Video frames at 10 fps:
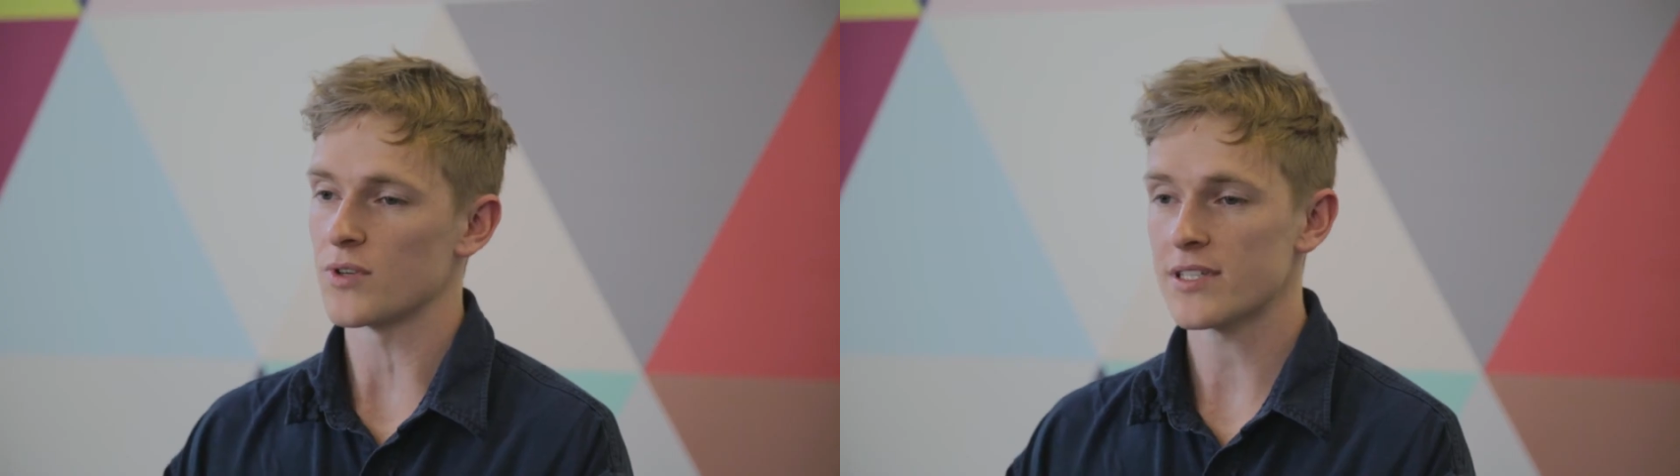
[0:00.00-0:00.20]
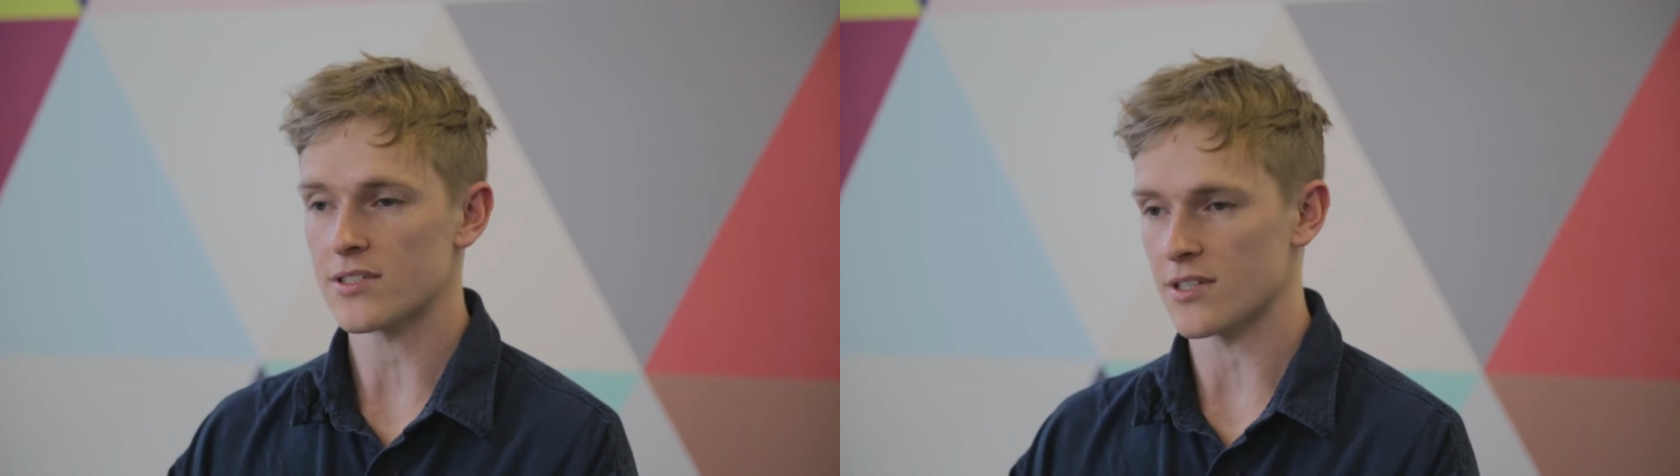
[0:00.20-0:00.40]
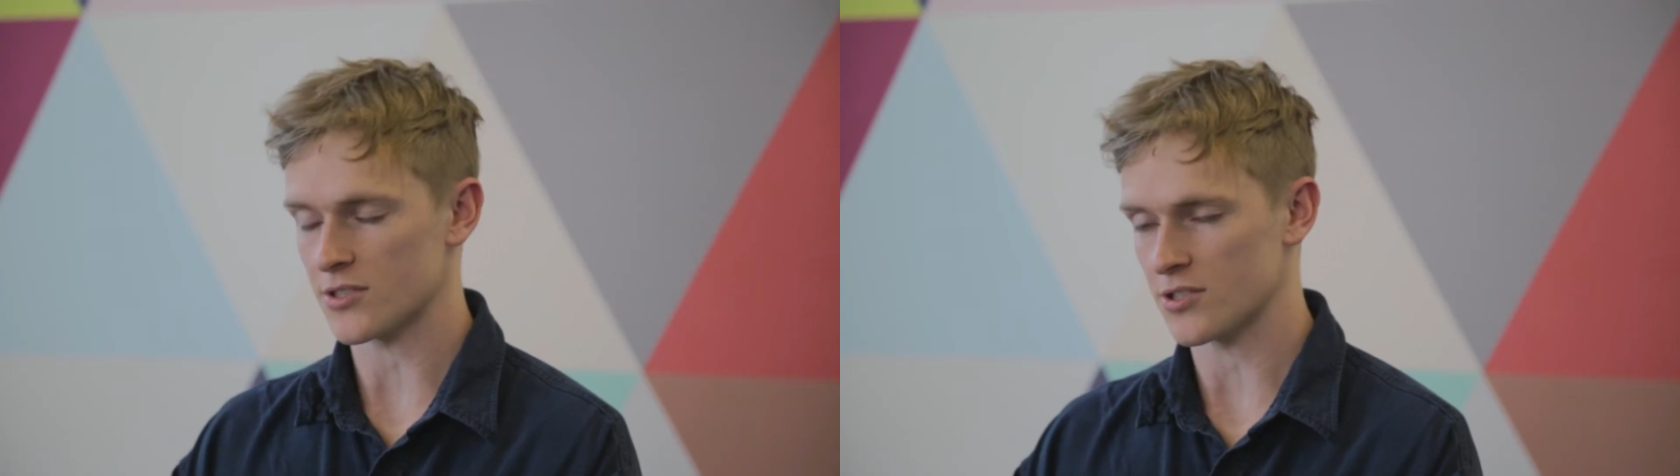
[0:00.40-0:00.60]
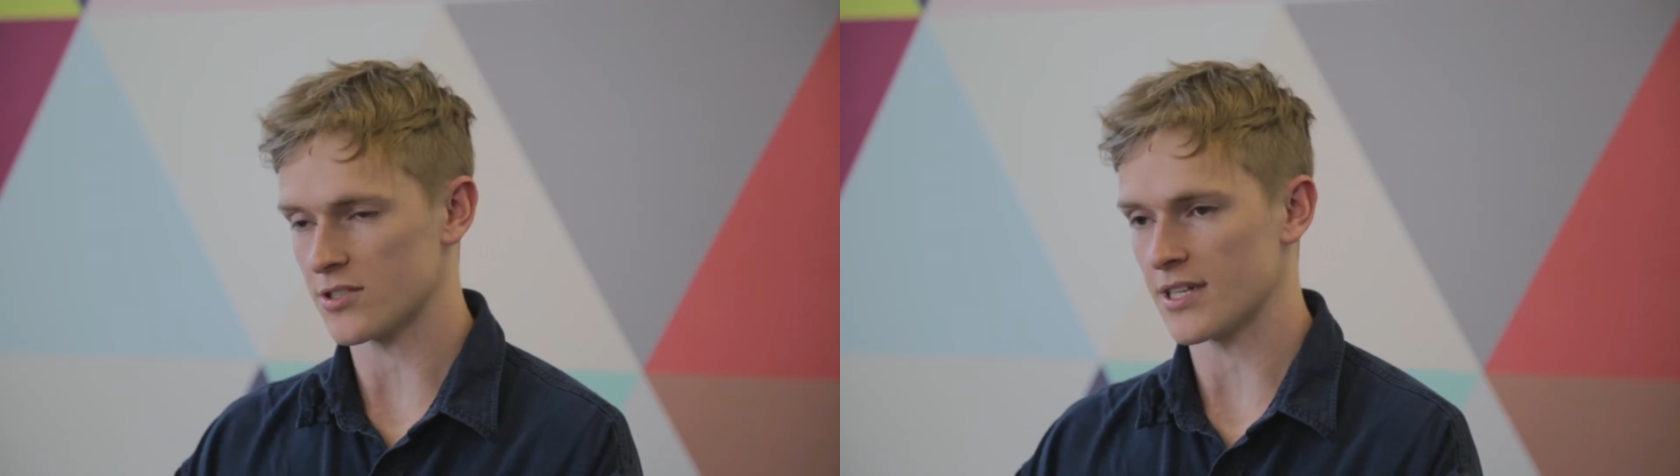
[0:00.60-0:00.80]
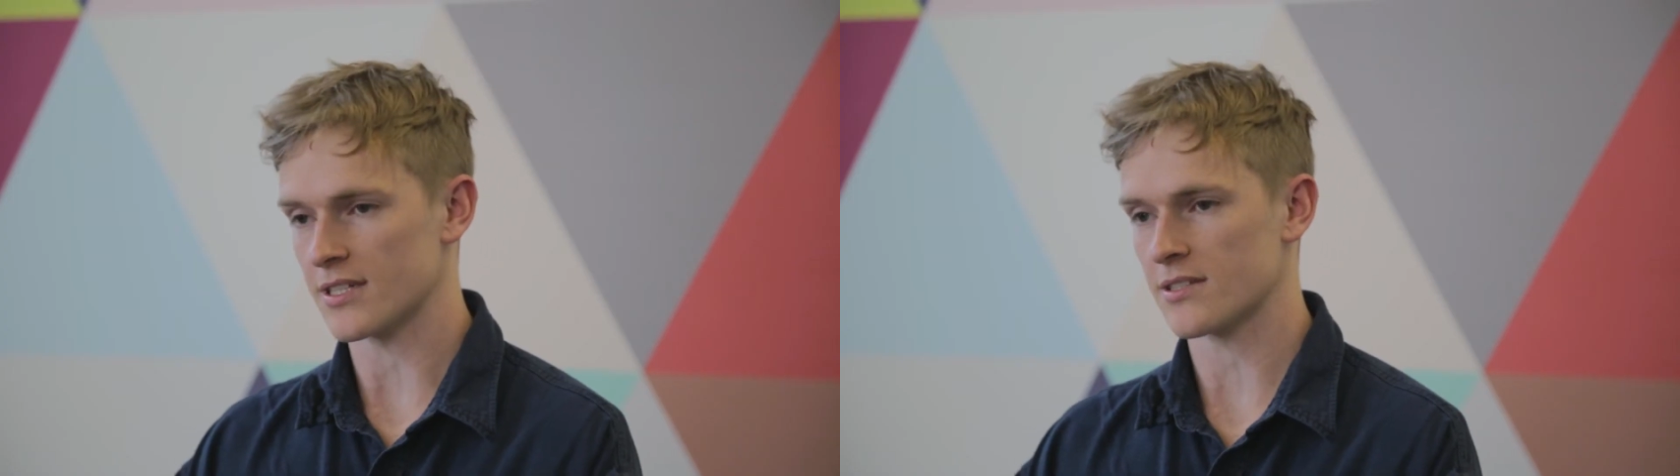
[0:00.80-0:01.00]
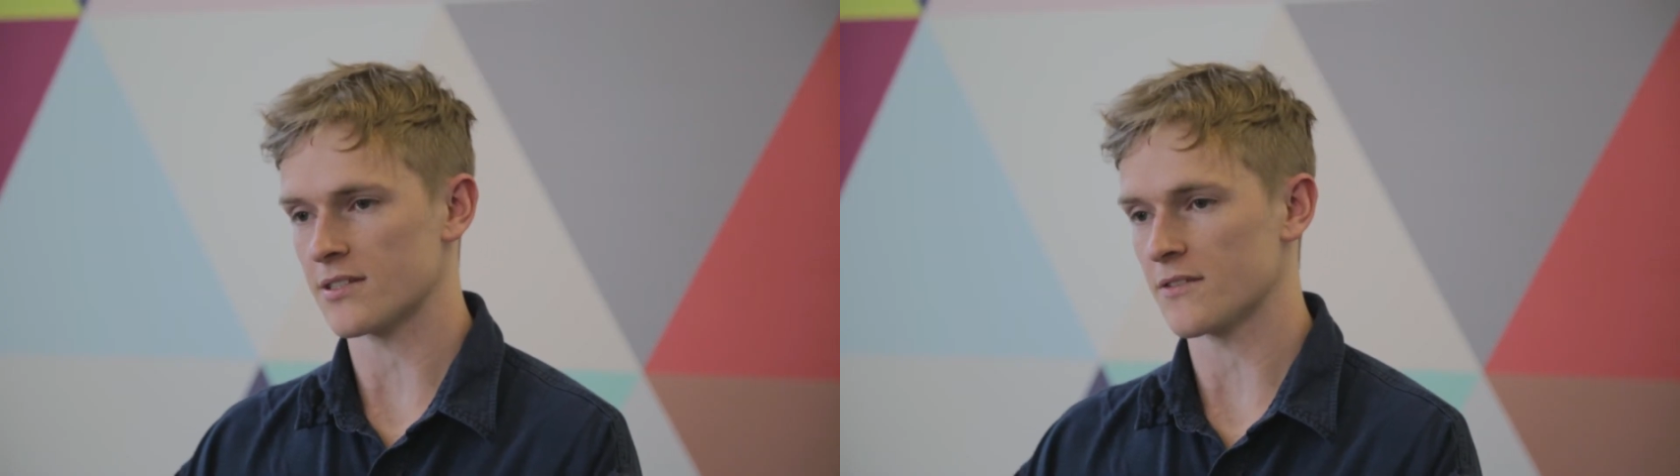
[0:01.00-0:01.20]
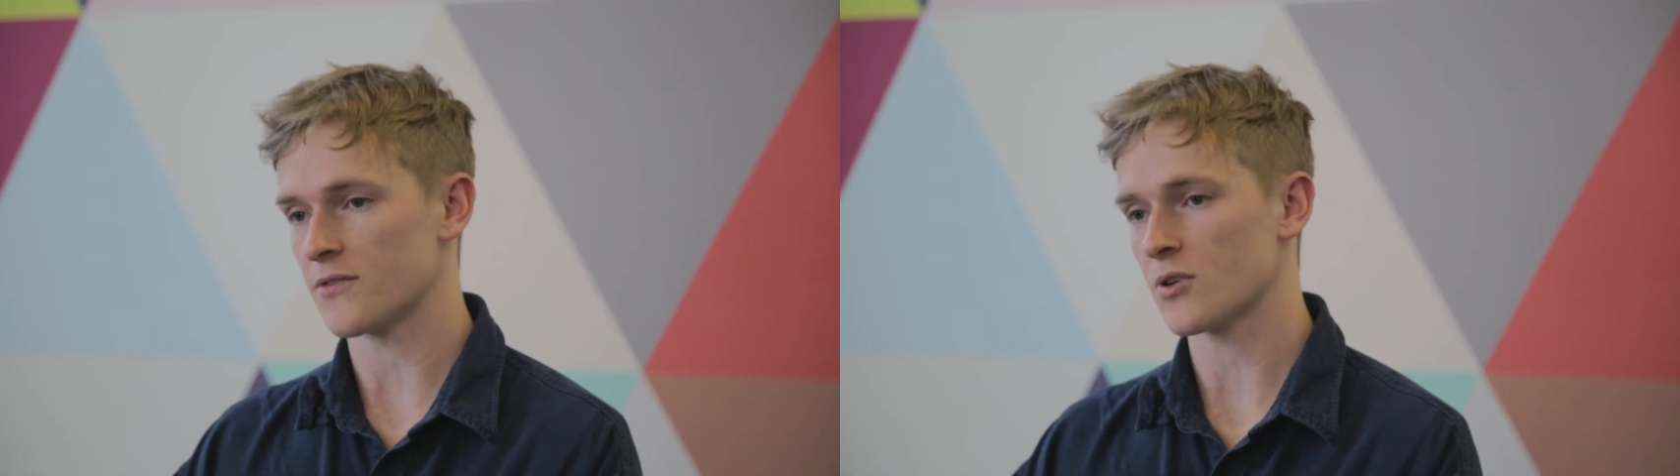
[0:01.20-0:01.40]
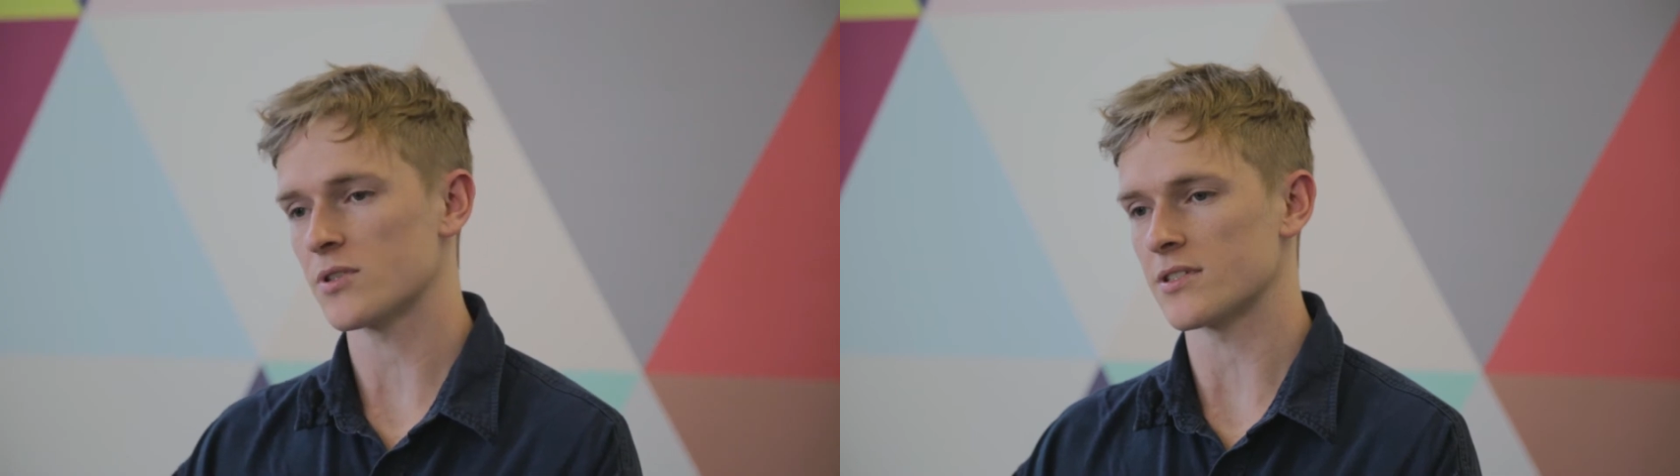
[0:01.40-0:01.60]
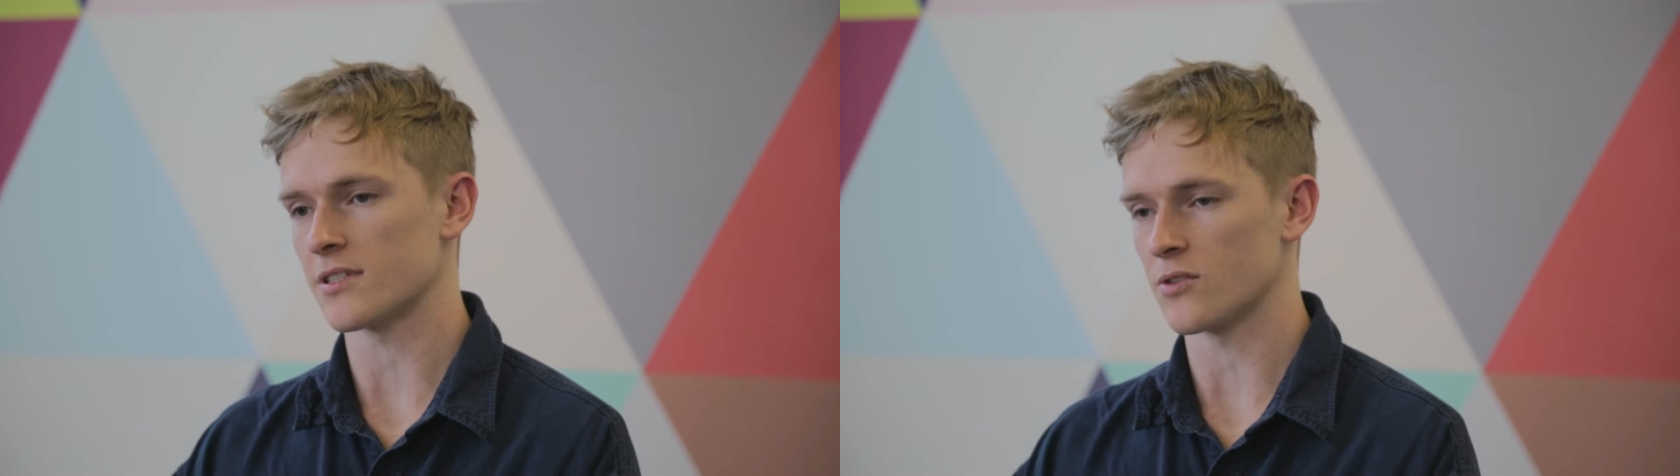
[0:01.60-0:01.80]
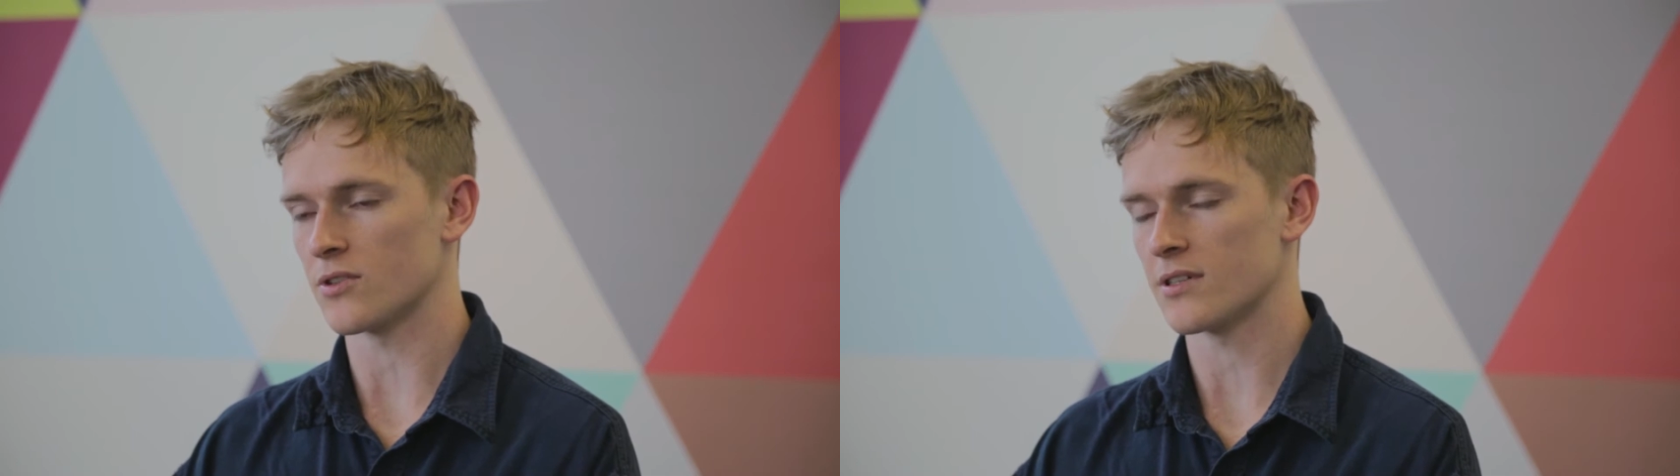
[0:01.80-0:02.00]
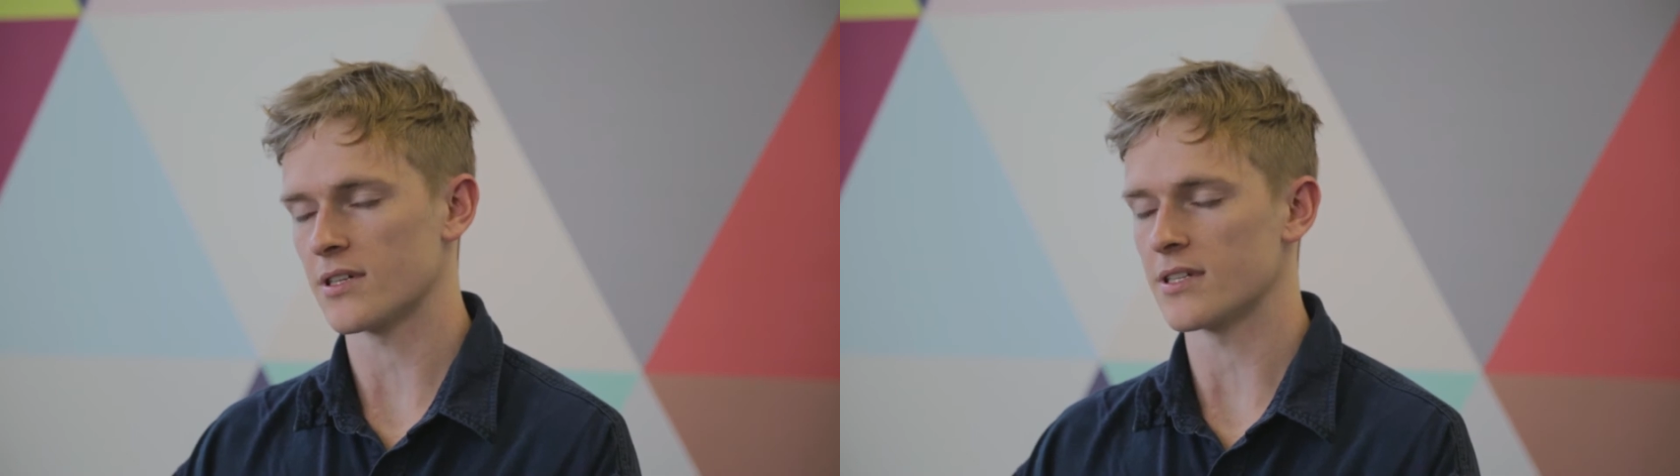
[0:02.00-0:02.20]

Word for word: Research suggests that focusing on